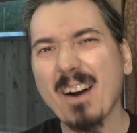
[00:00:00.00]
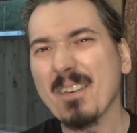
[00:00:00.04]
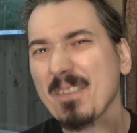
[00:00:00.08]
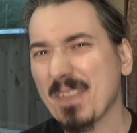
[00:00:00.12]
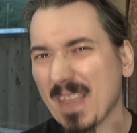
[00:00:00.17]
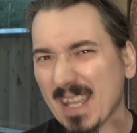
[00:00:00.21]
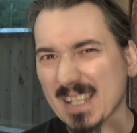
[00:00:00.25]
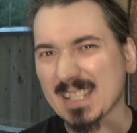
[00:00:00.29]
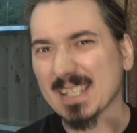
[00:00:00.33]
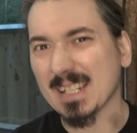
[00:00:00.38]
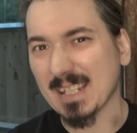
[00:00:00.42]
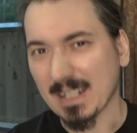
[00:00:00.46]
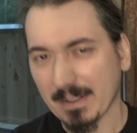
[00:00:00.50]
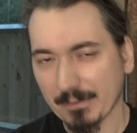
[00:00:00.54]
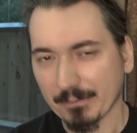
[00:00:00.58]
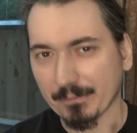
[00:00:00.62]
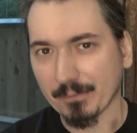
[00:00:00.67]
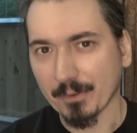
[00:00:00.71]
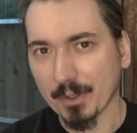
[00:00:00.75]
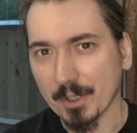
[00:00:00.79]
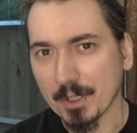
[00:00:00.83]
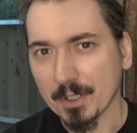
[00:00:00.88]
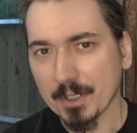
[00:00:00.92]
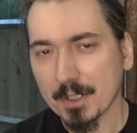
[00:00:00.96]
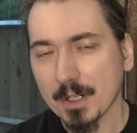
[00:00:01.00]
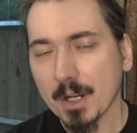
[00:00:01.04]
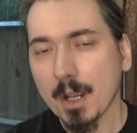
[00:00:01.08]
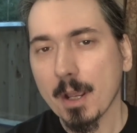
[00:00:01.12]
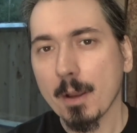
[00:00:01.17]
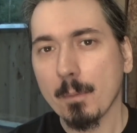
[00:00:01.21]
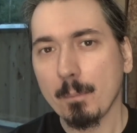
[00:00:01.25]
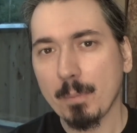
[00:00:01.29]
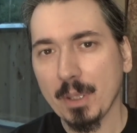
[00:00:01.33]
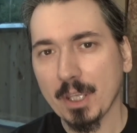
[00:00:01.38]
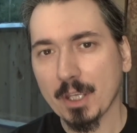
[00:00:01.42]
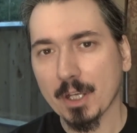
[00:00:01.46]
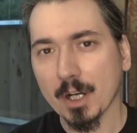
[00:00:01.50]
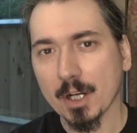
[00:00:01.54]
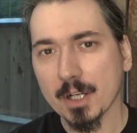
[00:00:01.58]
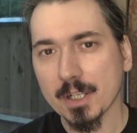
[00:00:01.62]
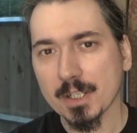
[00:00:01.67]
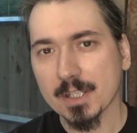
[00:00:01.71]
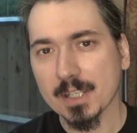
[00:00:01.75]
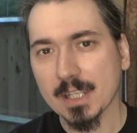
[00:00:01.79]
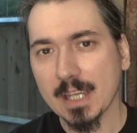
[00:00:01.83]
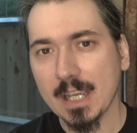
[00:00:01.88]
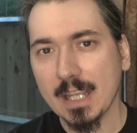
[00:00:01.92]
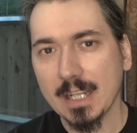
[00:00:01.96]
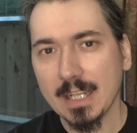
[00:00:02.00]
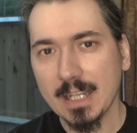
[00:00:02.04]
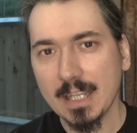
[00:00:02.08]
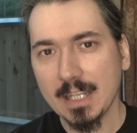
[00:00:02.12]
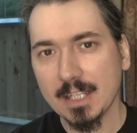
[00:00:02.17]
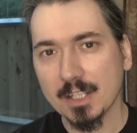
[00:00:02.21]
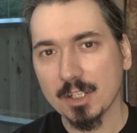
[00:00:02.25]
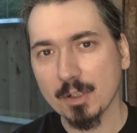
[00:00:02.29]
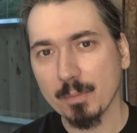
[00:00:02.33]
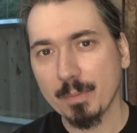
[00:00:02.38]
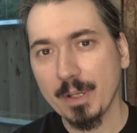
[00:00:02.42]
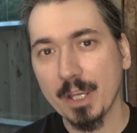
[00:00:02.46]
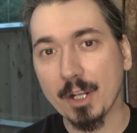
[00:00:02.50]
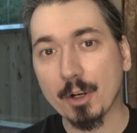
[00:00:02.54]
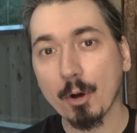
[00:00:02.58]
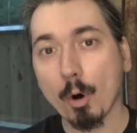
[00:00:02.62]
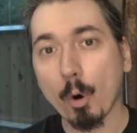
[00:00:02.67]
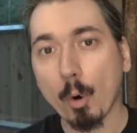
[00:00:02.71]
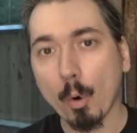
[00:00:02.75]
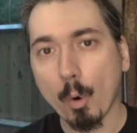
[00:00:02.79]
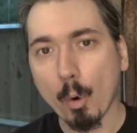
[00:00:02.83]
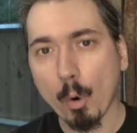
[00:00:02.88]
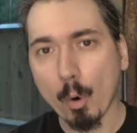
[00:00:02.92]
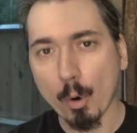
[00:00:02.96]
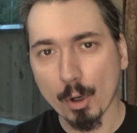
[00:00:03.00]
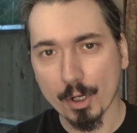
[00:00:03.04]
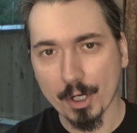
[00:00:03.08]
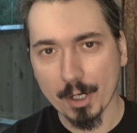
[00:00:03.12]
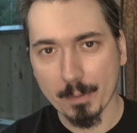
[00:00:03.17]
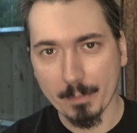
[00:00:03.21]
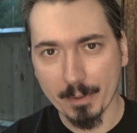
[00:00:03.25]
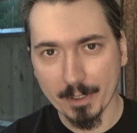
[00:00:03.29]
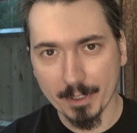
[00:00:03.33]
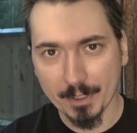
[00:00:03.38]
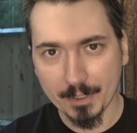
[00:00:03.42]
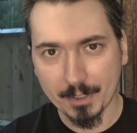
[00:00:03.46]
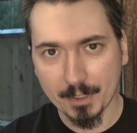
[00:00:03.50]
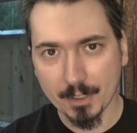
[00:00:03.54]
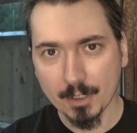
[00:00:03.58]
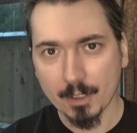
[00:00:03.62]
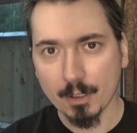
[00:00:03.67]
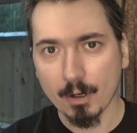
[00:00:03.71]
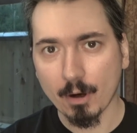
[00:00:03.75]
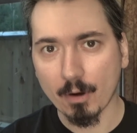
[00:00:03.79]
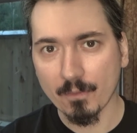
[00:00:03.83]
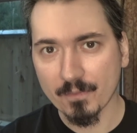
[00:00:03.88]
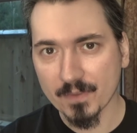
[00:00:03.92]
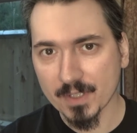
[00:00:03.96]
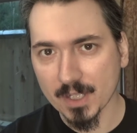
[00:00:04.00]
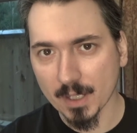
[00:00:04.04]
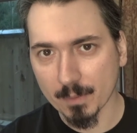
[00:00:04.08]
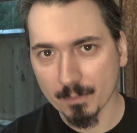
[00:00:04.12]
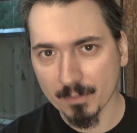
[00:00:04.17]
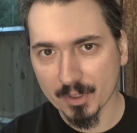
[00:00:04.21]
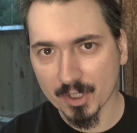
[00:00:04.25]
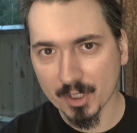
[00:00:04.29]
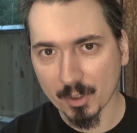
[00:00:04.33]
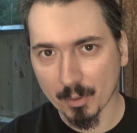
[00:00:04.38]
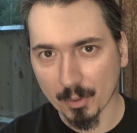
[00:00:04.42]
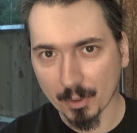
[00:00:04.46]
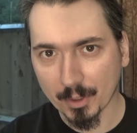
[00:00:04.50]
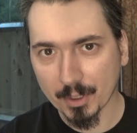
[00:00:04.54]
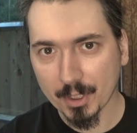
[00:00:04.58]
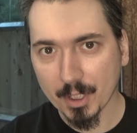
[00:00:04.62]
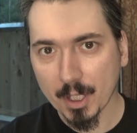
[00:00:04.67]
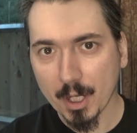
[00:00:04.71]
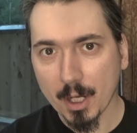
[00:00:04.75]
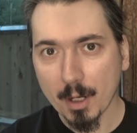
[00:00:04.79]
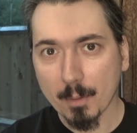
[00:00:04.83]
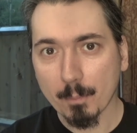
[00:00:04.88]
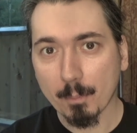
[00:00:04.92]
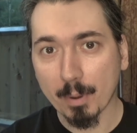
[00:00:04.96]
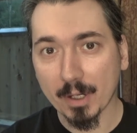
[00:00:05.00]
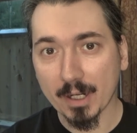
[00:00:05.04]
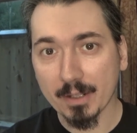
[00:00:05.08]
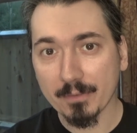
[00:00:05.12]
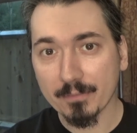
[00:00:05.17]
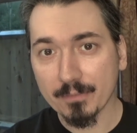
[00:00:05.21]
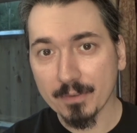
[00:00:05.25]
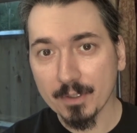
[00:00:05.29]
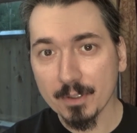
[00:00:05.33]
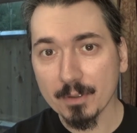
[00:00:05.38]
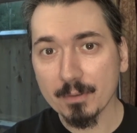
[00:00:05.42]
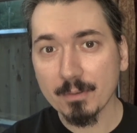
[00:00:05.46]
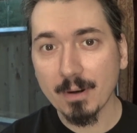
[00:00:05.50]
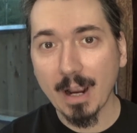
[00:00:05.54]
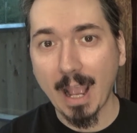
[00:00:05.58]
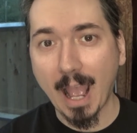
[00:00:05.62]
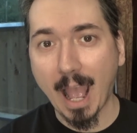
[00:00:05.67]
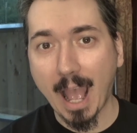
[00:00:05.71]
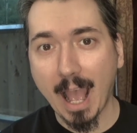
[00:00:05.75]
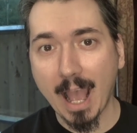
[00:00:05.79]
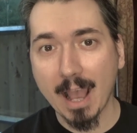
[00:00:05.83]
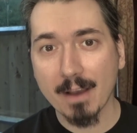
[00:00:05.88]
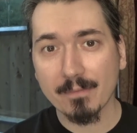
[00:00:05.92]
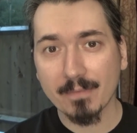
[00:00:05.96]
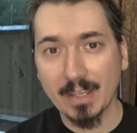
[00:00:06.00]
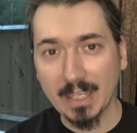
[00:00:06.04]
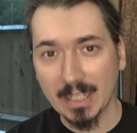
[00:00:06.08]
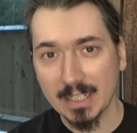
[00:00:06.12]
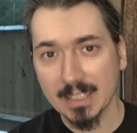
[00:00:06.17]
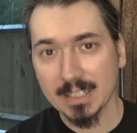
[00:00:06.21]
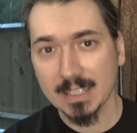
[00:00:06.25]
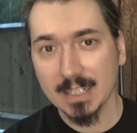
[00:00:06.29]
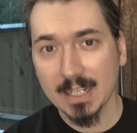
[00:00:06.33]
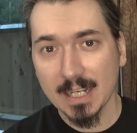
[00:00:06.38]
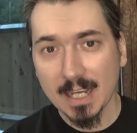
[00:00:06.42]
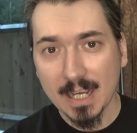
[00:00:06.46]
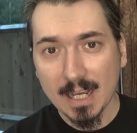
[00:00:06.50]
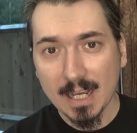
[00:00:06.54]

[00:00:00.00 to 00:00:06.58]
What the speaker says: that's different because it needs to be an ornament of some sort. But if you have it